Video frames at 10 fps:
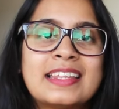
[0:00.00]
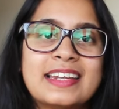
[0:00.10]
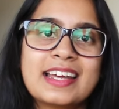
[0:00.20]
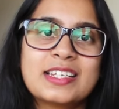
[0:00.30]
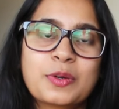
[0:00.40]

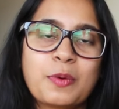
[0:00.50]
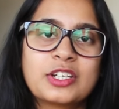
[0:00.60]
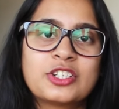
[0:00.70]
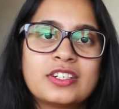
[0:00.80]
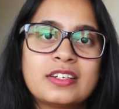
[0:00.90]
The next
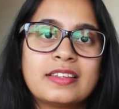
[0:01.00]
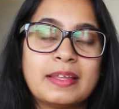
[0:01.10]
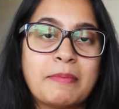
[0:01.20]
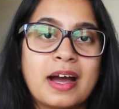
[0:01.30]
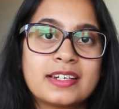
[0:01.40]
question
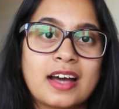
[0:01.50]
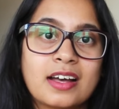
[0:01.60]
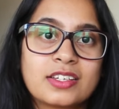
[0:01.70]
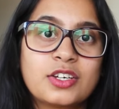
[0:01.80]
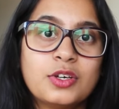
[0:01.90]
they might
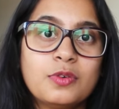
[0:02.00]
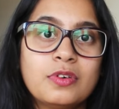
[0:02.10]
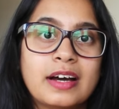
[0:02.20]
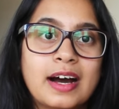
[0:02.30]
ask you